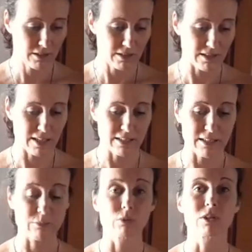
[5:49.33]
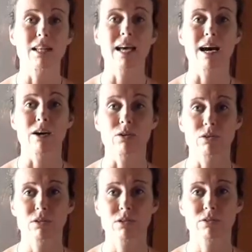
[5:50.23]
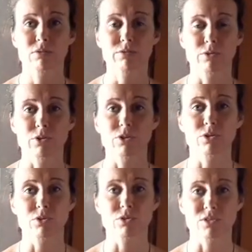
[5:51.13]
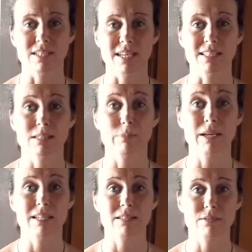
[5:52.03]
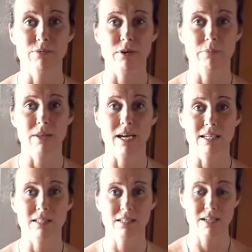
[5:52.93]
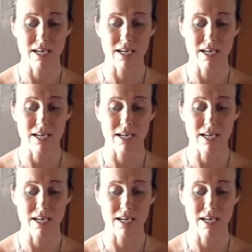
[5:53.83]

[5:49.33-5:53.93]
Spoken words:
then it will allow for you to take space from that